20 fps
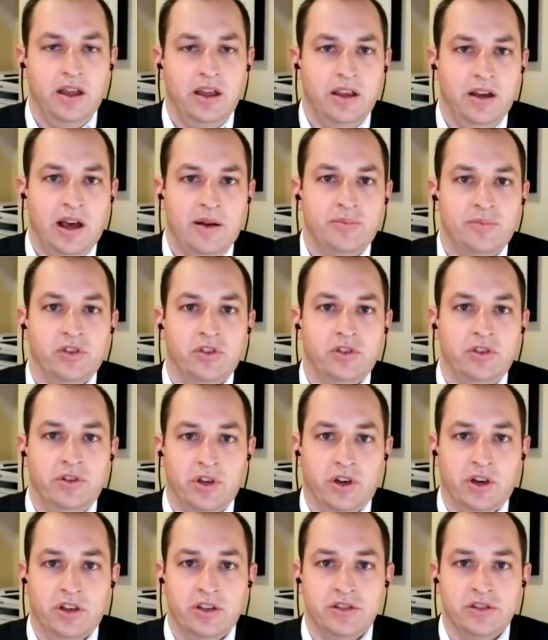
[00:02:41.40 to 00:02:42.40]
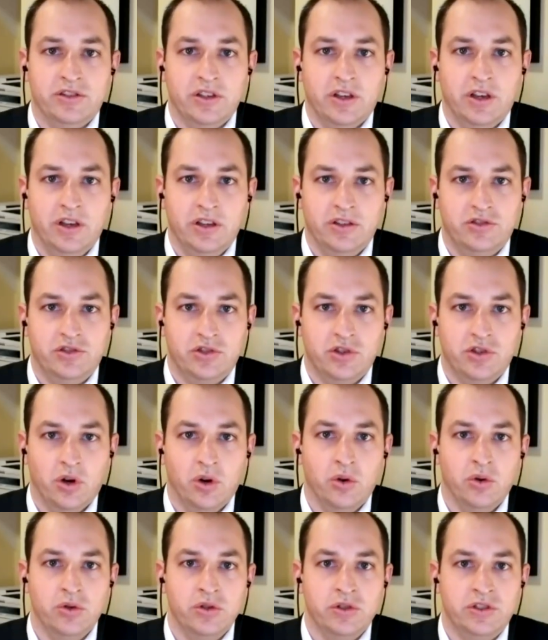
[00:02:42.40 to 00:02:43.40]
absolutely does. It
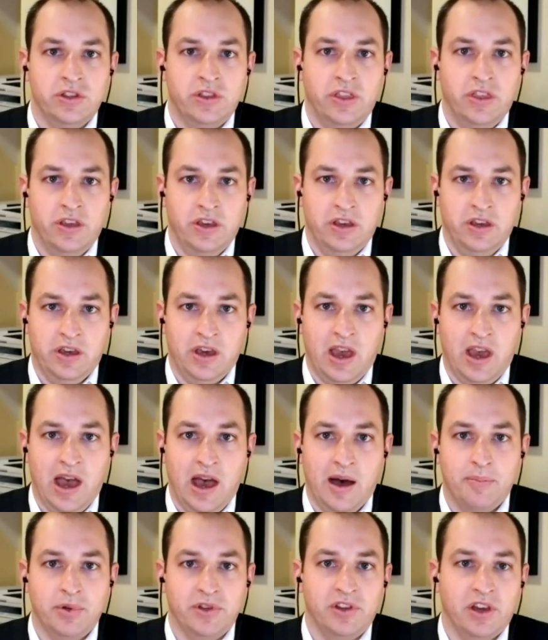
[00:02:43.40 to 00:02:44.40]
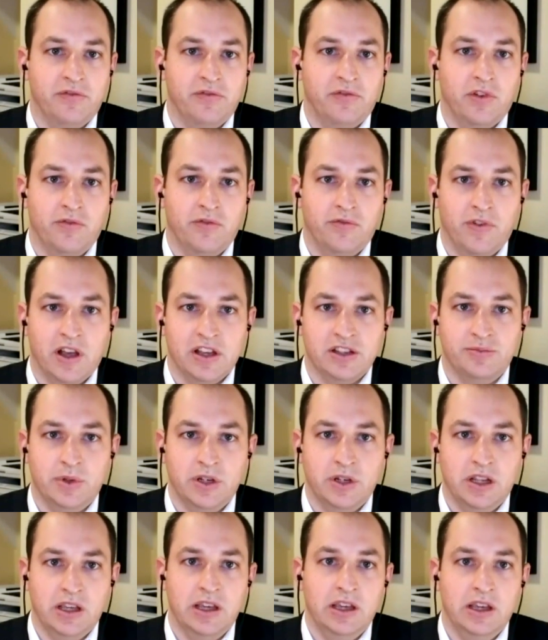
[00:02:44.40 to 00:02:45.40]
shows the appetite for
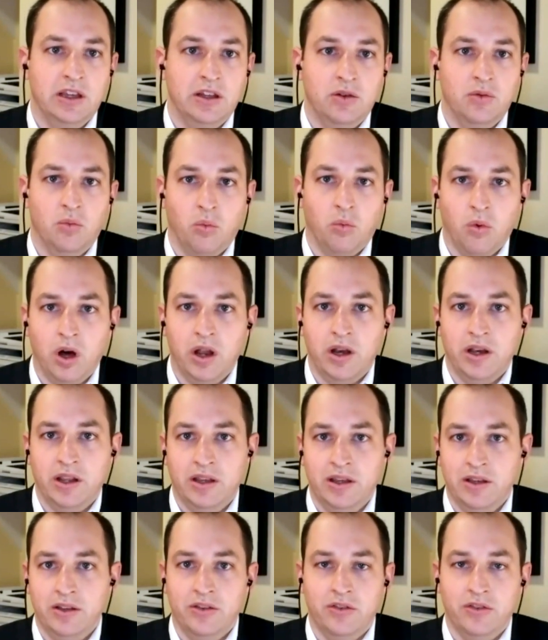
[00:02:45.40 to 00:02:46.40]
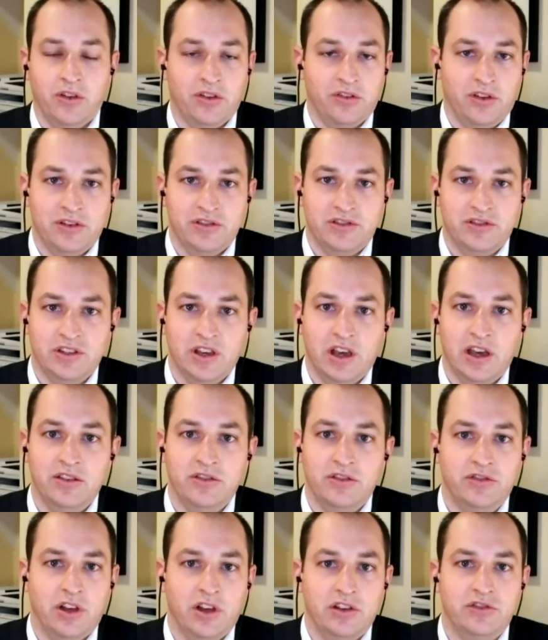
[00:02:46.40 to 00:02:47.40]
investment in what is, as I said,
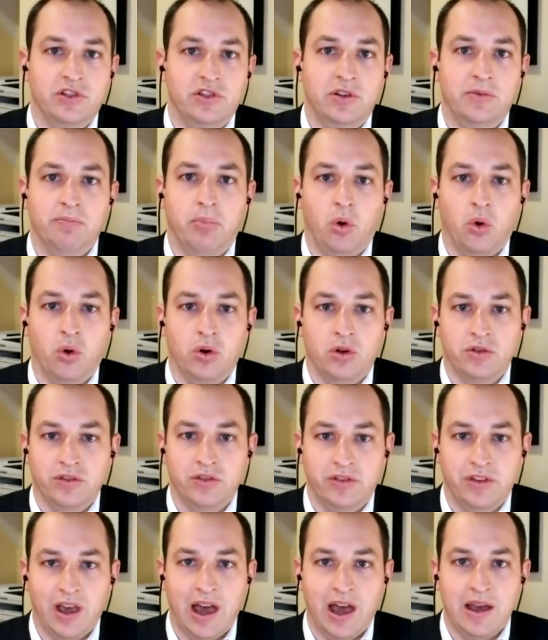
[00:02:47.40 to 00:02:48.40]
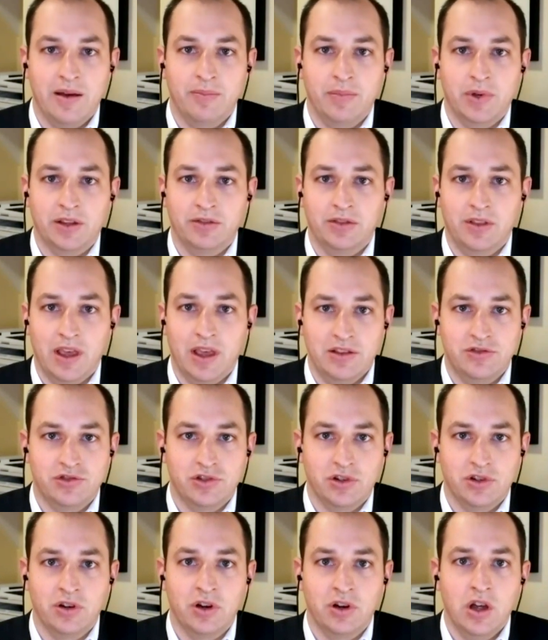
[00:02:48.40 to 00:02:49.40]
such an important time in
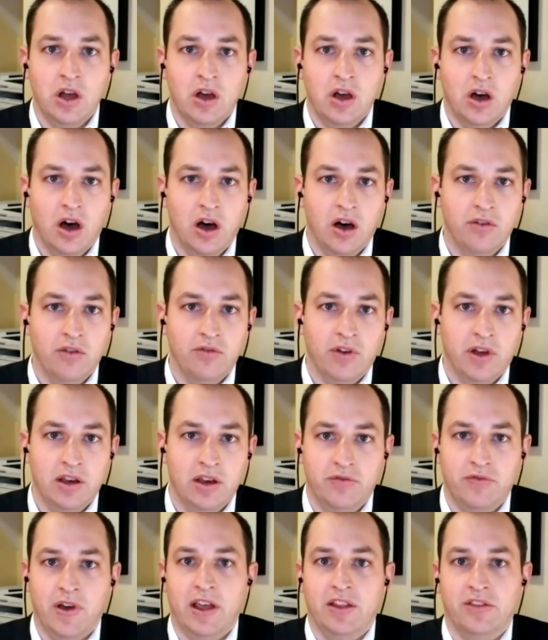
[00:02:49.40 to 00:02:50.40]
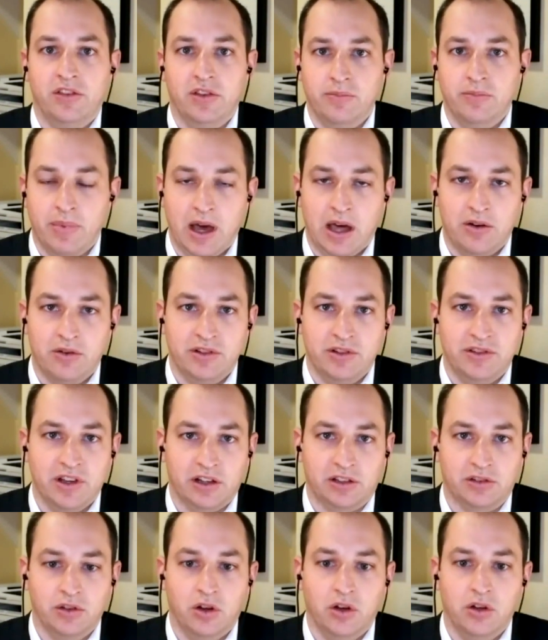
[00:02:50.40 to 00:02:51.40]
nature of advancing battery
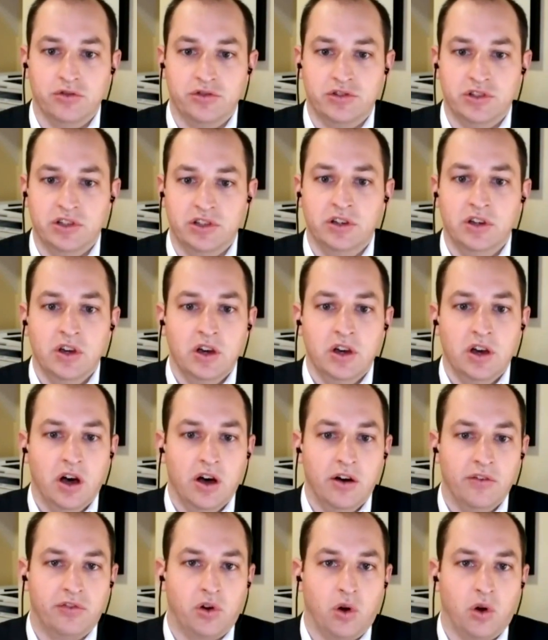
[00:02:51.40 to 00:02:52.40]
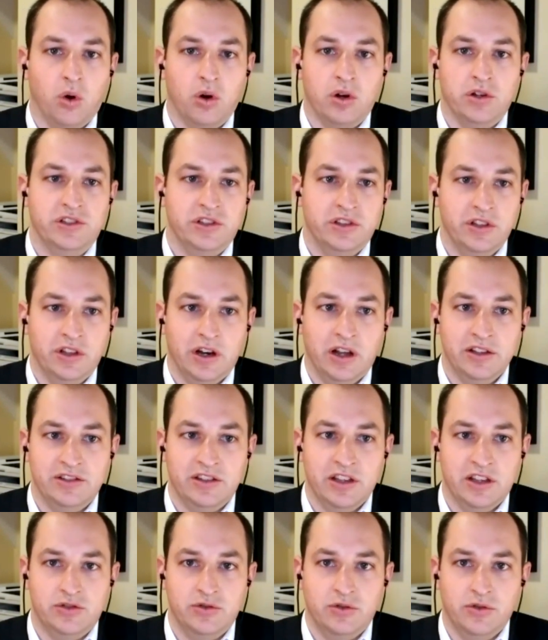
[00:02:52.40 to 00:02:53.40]
technology. Of course, in the United
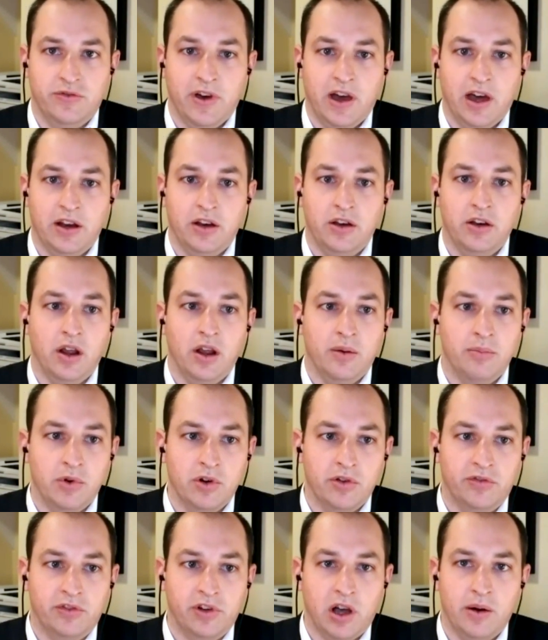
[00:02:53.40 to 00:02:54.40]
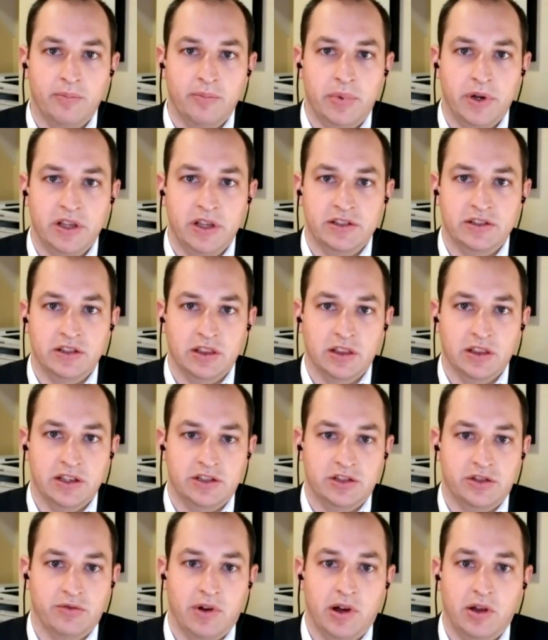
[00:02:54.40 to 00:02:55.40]
States, we've had a number of companies
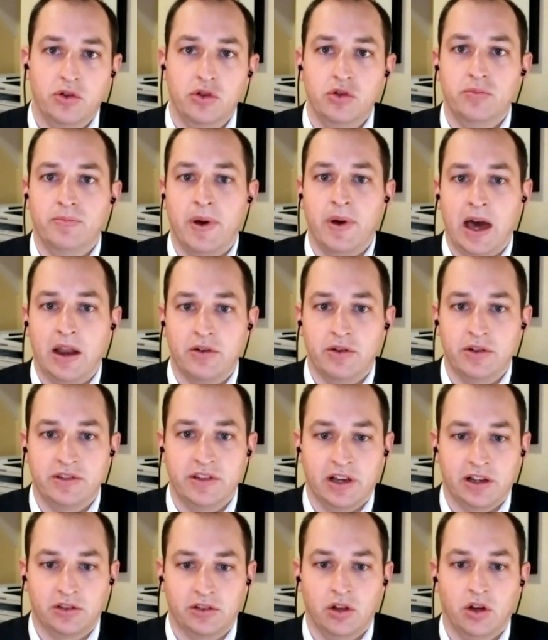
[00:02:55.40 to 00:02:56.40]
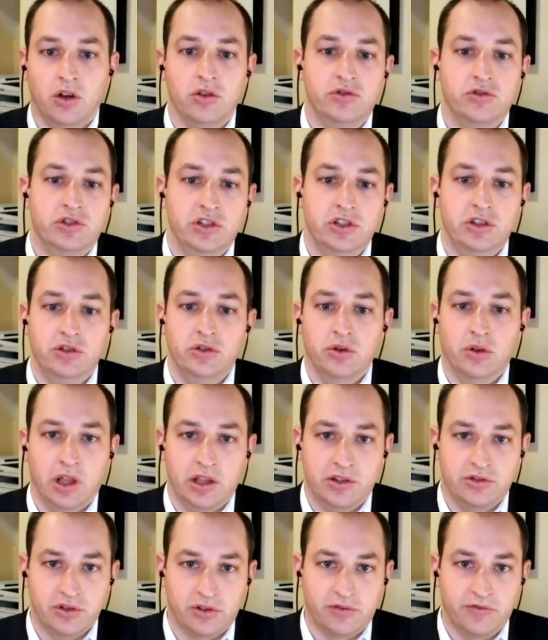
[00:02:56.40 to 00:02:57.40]
list around new battery technology, new
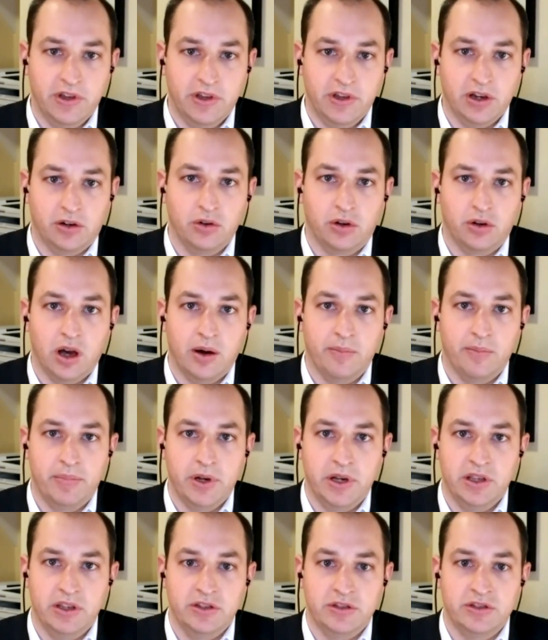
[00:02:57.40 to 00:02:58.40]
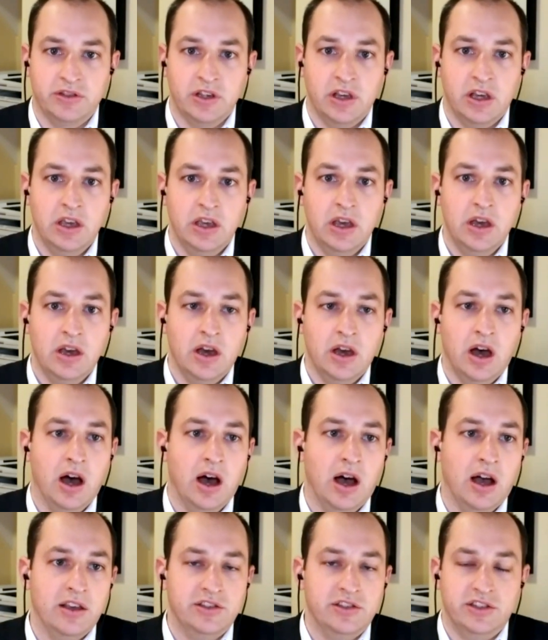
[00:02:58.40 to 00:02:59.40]
electric vehicle companies.
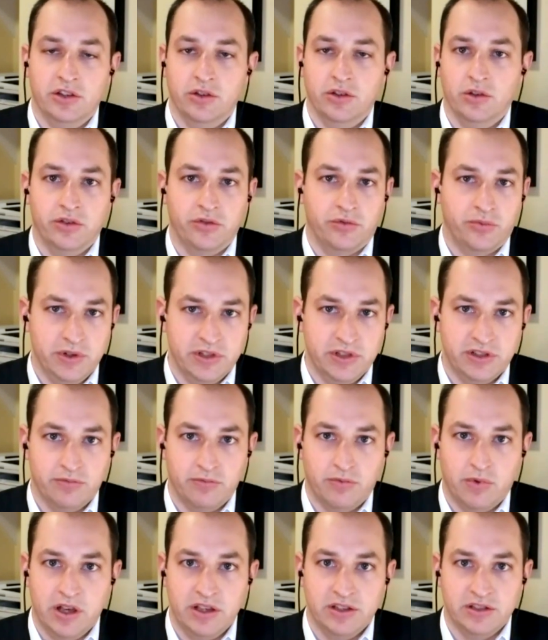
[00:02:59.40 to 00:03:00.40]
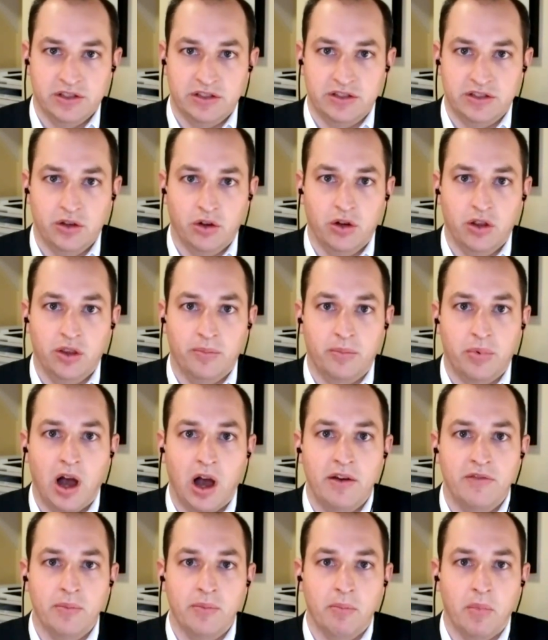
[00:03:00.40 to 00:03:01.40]
Seal's recent raises still on the
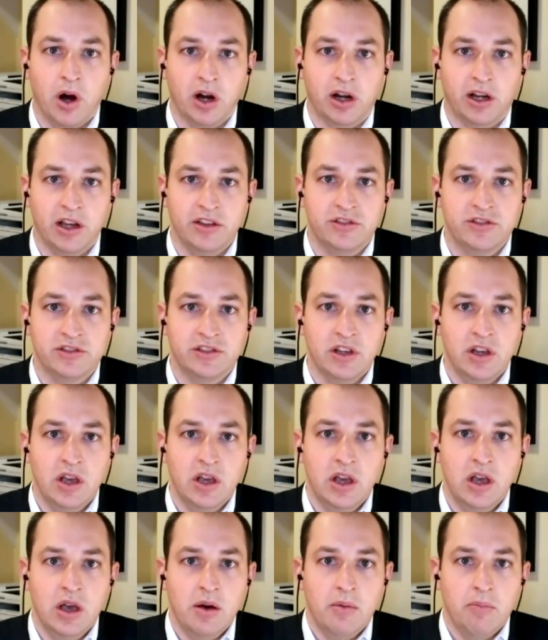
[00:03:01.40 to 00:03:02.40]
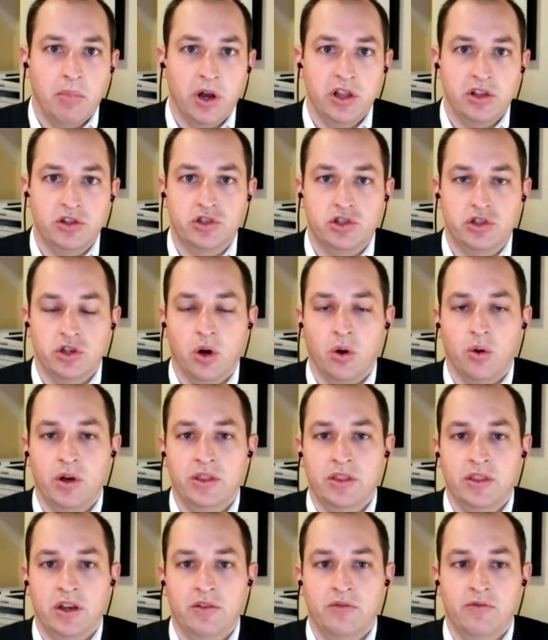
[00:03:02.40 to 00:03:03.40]
private markets, but it's
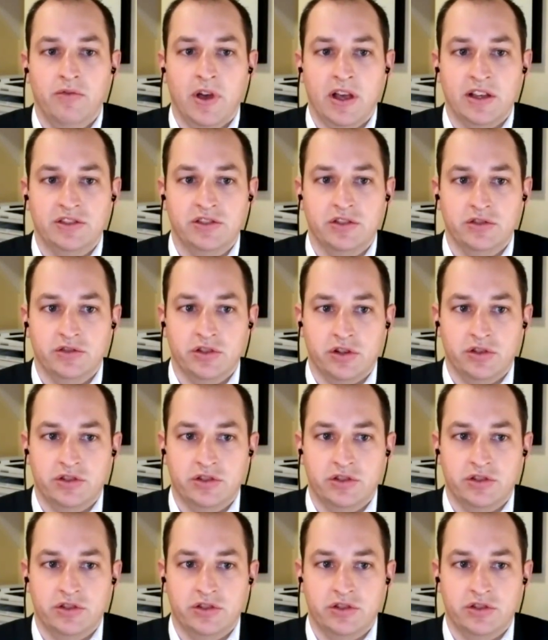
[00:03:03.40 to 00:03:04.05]
showing that investors are